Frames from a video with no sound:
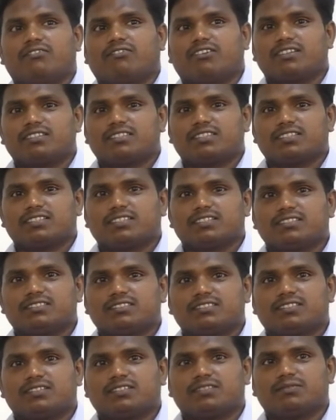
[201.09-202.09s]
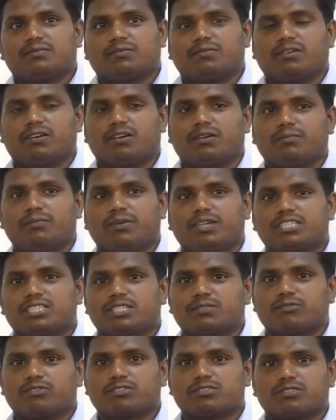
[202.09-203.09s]
one thing is uh,
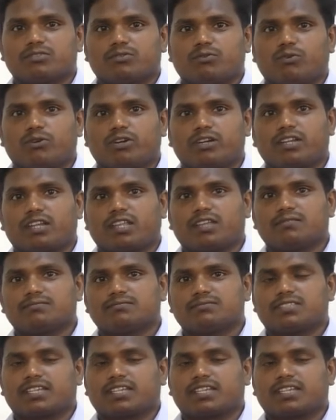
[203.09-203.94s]
basic books one time,